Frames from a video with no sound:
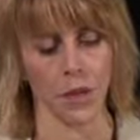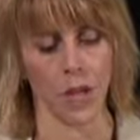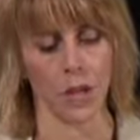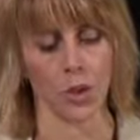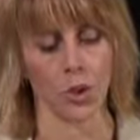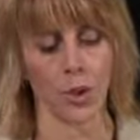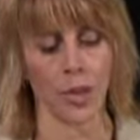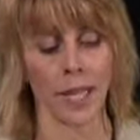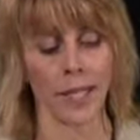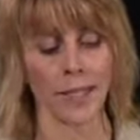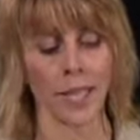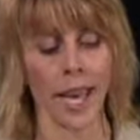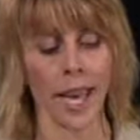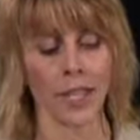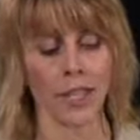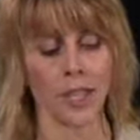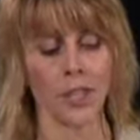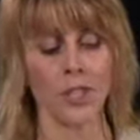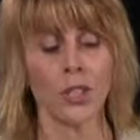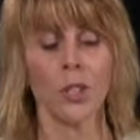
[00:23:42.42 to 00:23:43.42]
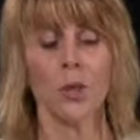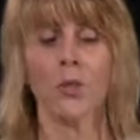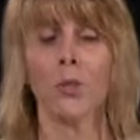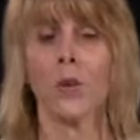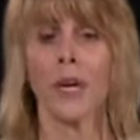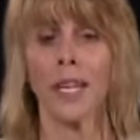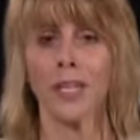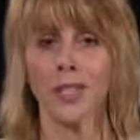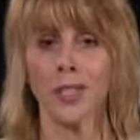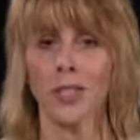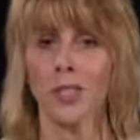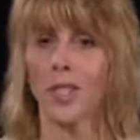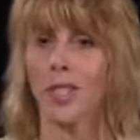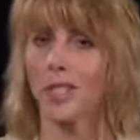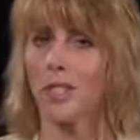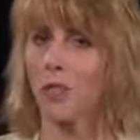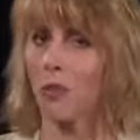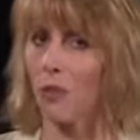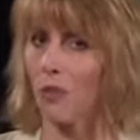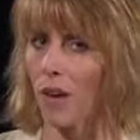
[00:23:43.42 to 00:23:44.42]
Transaction to which
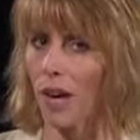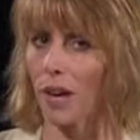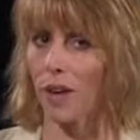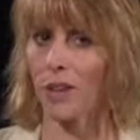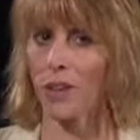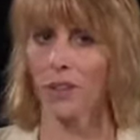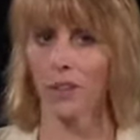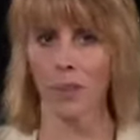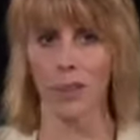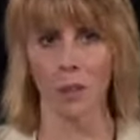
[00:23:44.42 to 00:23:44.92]
this fair